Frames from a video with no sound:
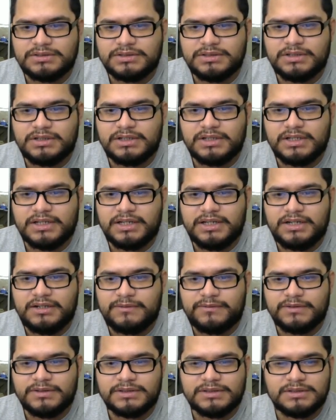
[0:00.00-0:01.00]
So you click
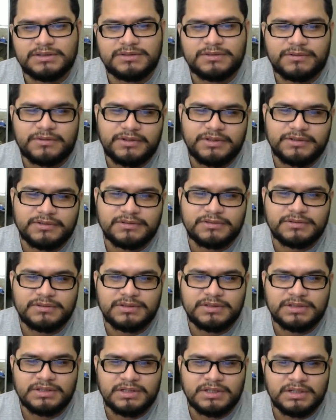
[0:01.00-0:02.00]
here for the tutorial.
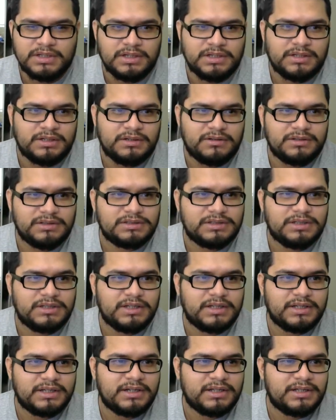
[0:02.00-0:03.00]
Well, let's
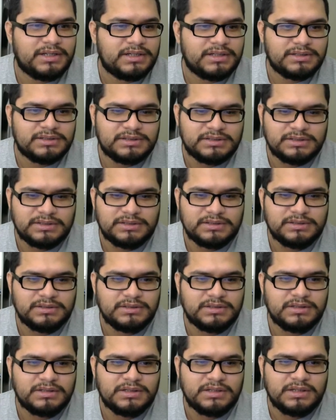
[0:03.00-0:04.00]
click it, I guess.
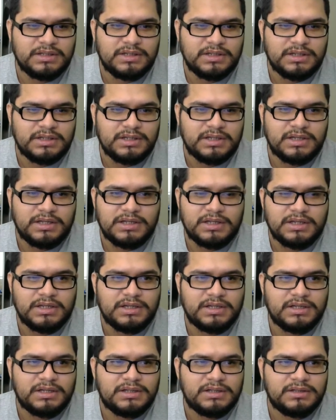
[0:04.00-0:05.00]

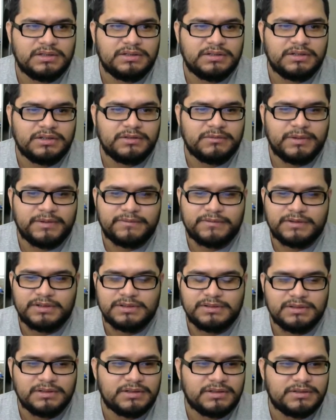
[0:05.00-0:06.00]
And you're going to wait for
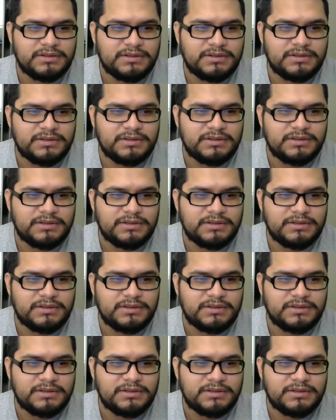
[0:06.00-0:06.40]
it to load.